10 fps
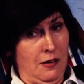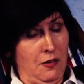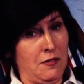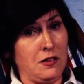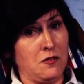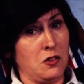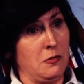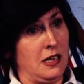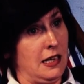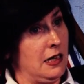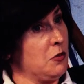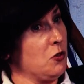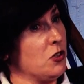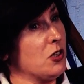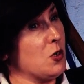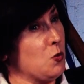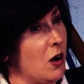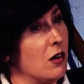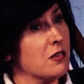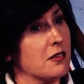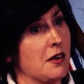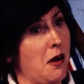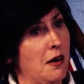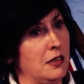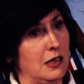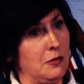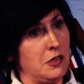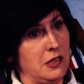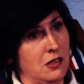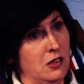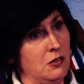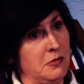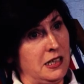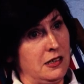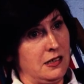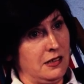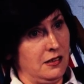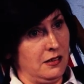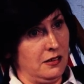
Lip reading: If I have to have something in, I'm such a swot that I'm determined